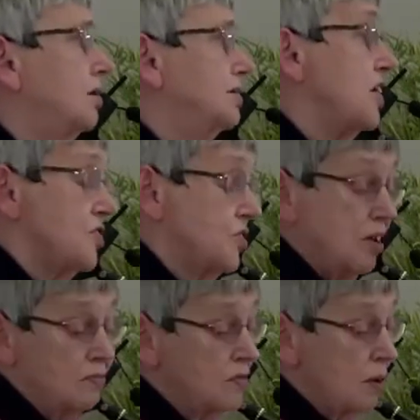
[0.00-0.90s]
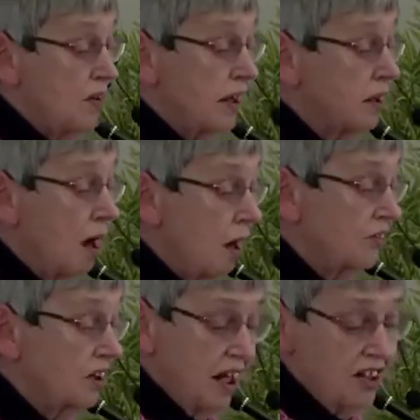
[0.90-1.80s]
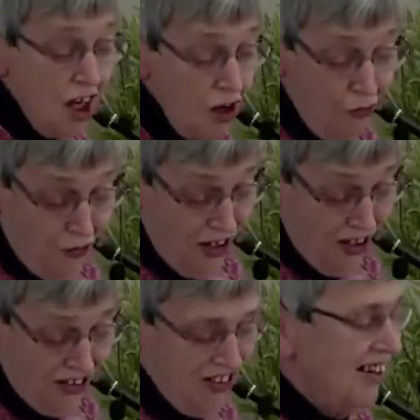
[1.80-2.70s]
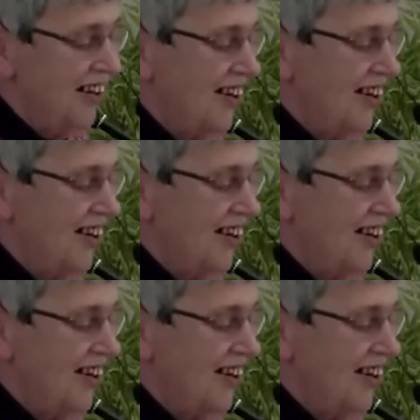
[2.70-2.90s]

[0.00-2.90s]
Yes, I'm dumb. I can't get over it.